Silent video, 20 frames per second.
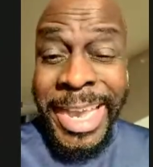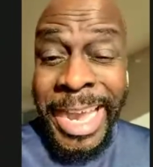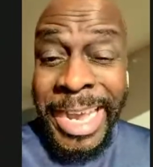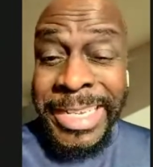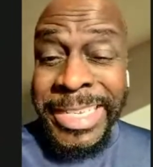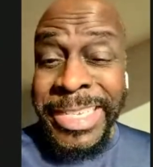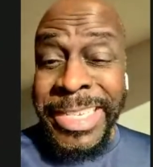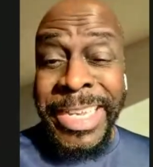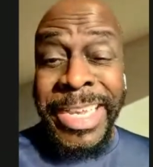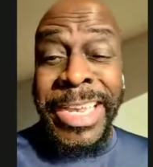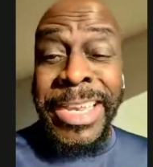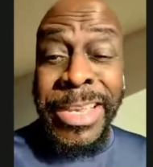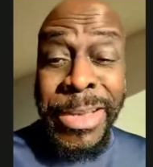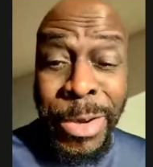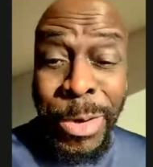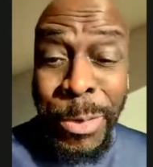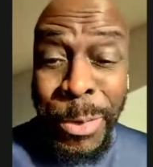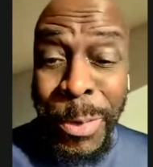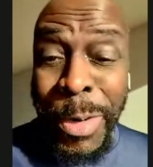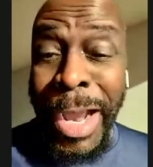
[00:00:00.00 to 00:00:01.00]
I said,
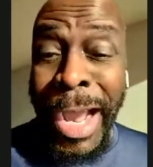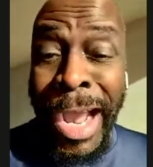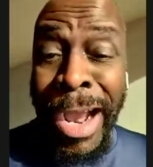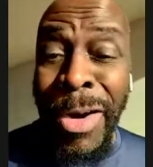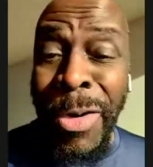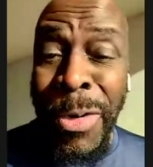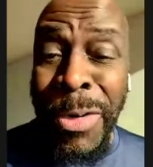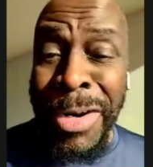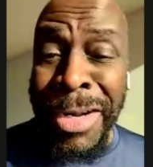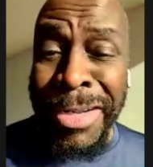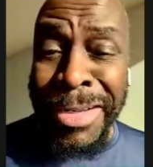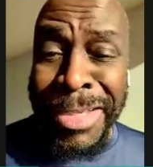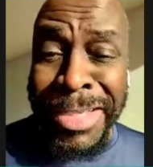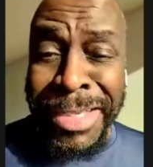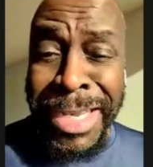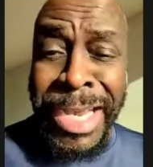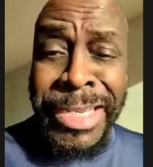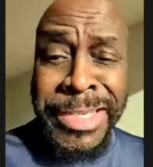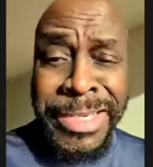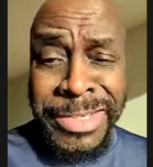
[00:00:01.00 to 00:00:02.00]
"No, I ordered the
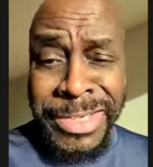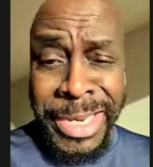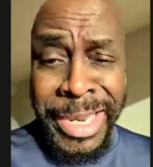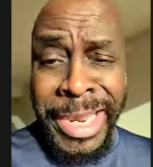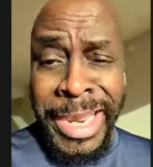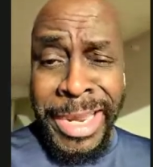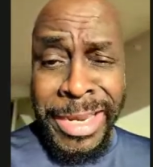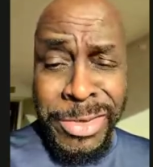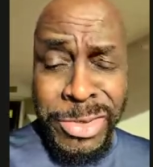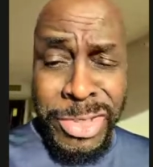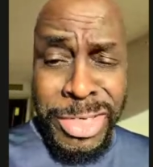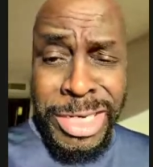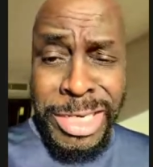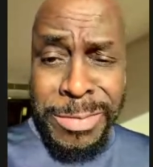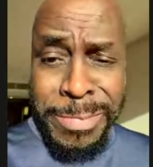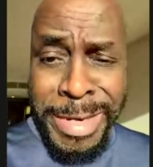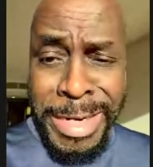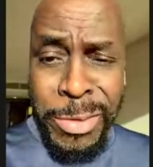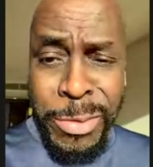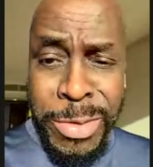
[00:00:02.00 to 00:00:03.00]
sausage, egg, and
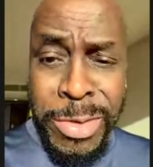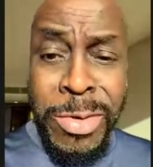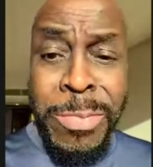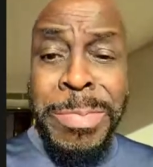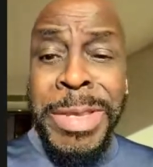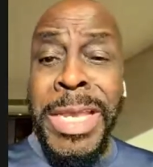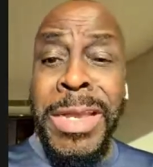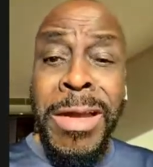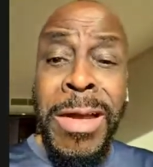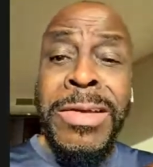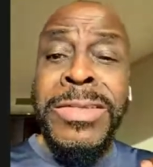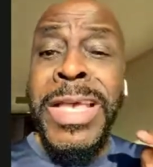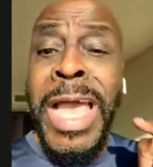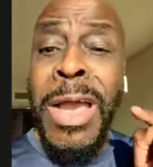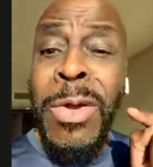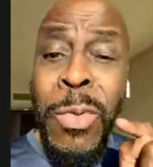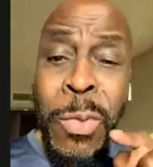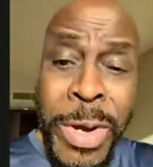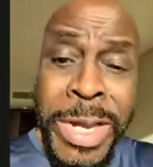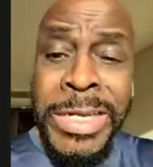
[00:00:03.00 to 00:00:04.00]
cheese McGriddle because
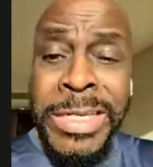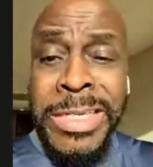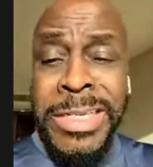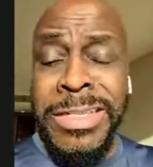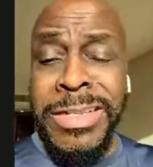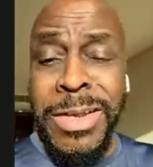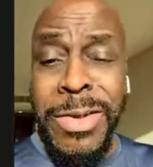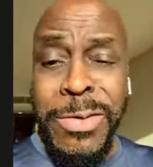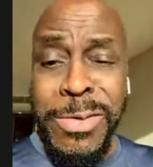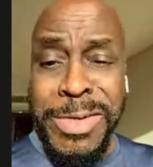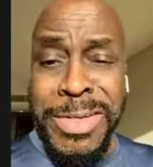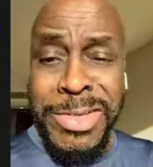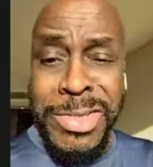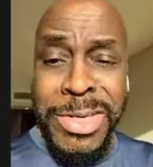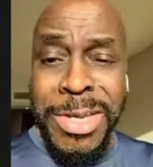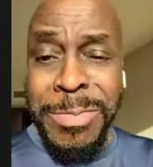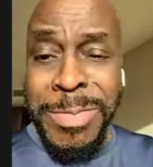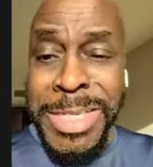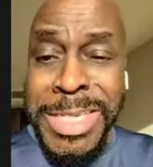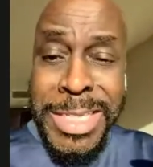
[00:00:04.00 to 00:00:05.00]
I went to the
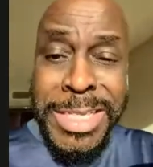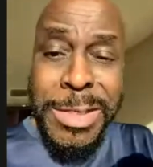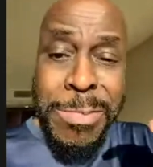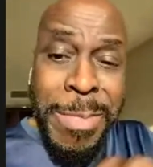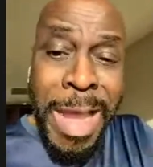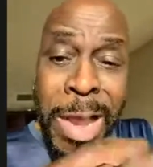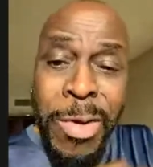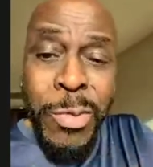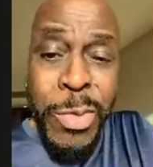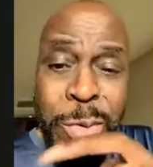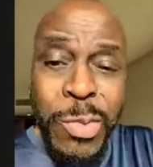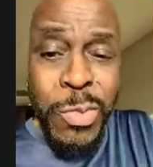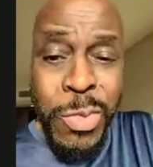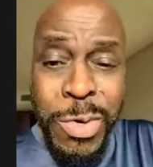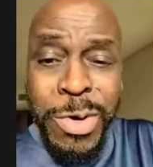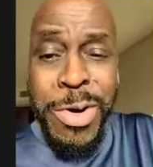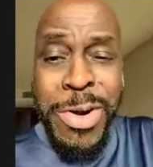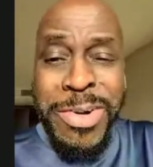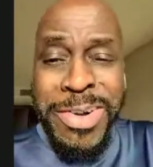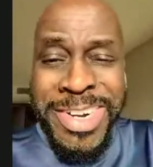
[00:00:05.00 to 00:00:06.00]
gym. This is my
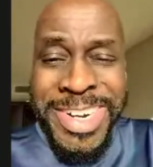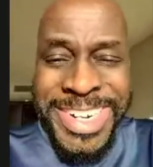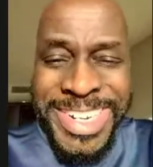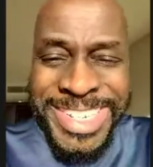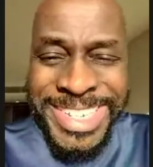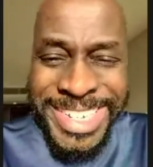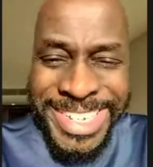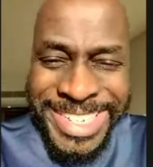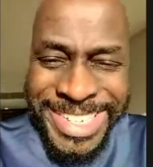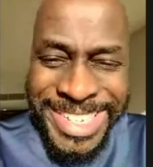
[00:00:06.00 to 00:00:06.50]
reward